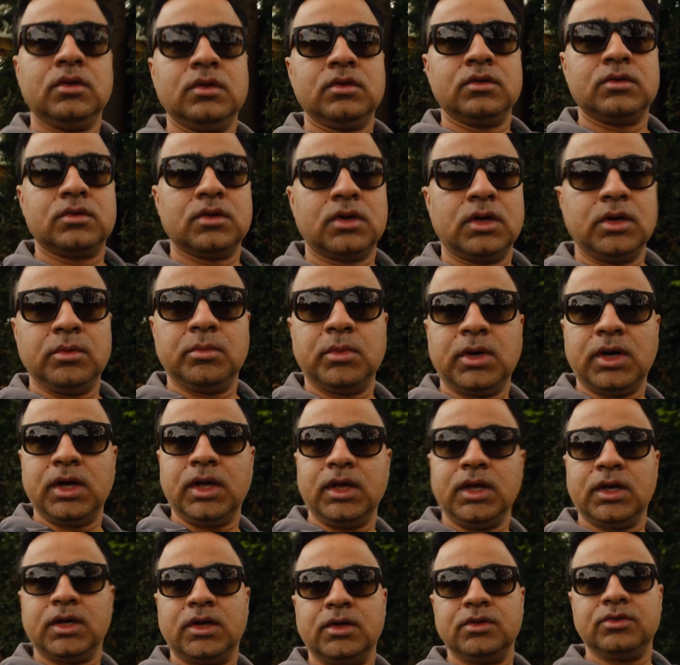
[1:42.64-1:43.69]
Sorry,
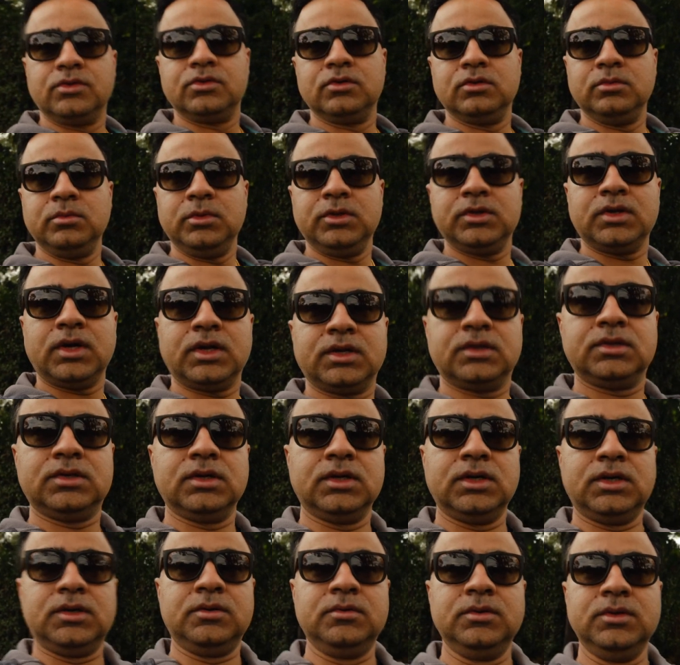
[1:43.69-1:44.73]
my zoom is at
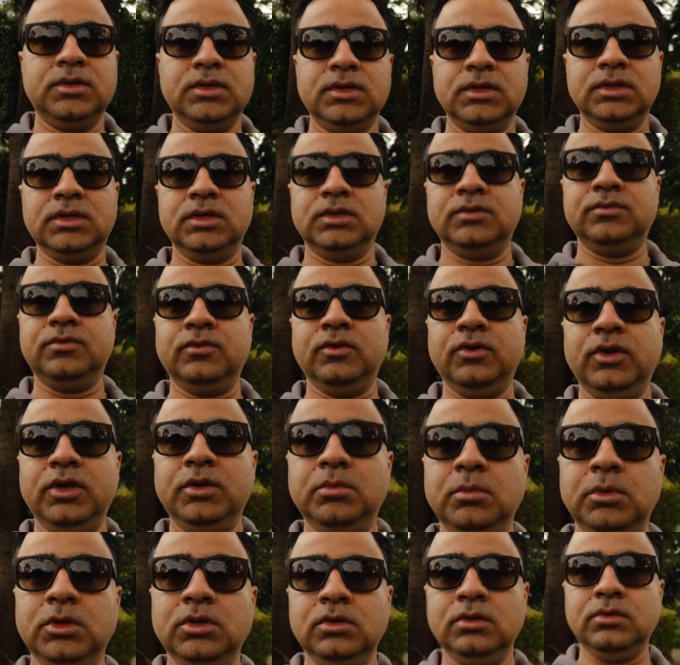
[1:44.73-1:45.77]

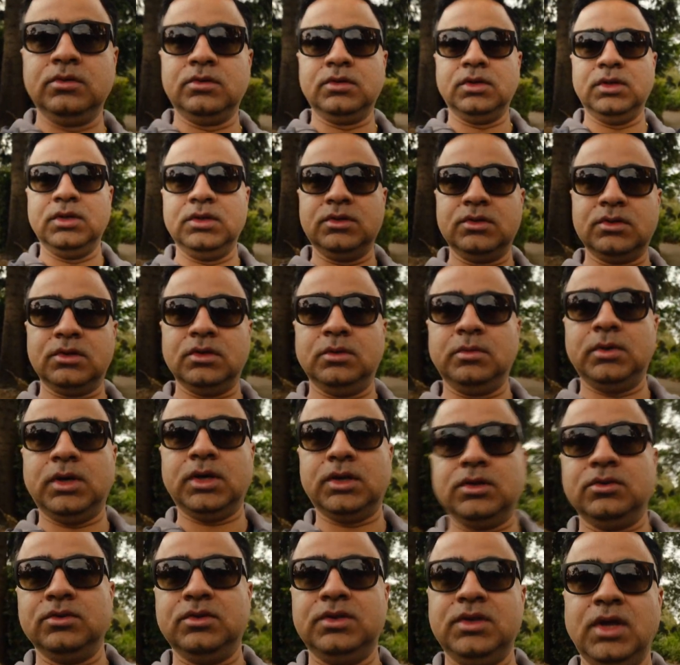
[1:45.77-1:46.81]
14mm, so let's go back
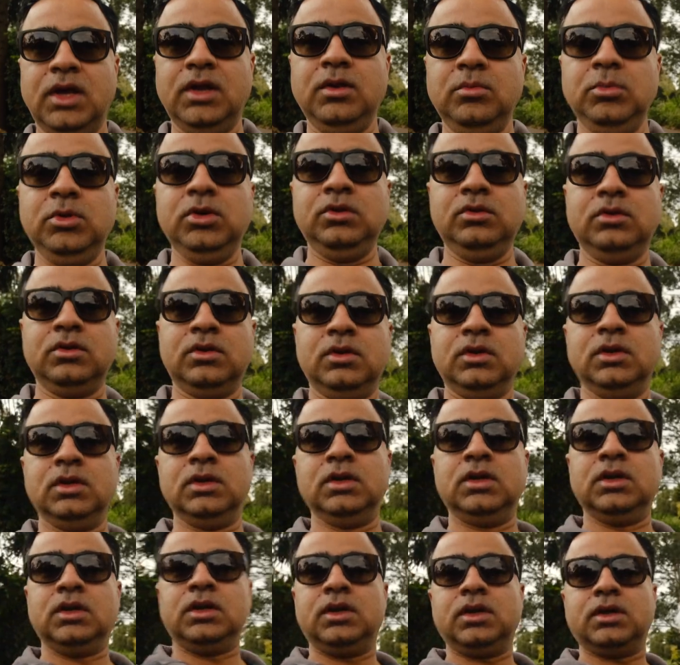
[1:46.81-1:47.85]
to 10mm.
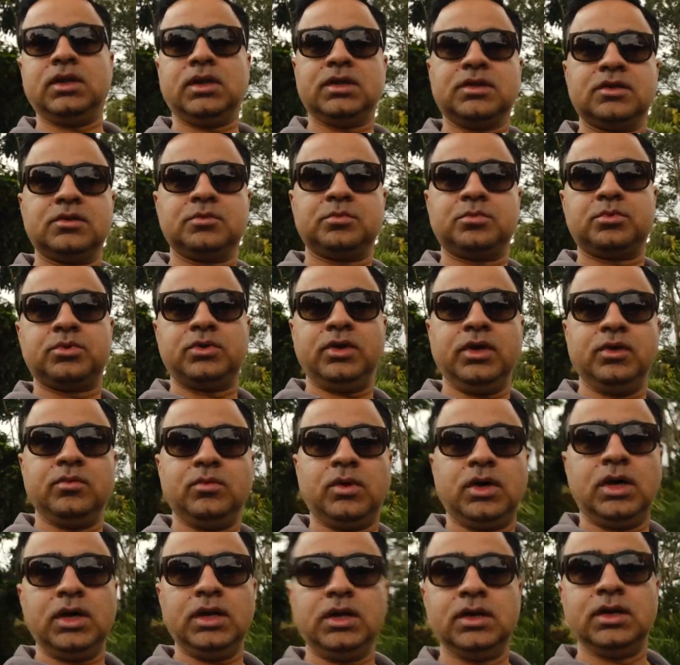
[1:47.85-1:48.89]
Now that's pretty
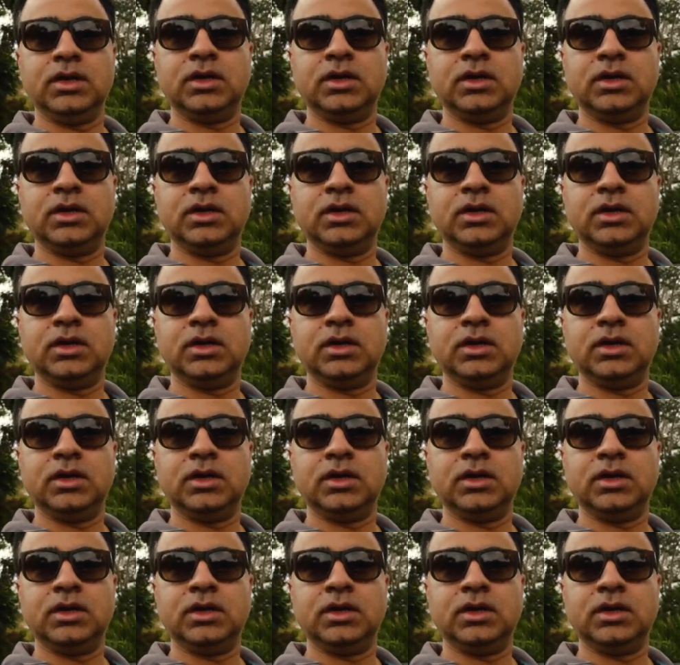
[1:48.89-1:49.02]
wide,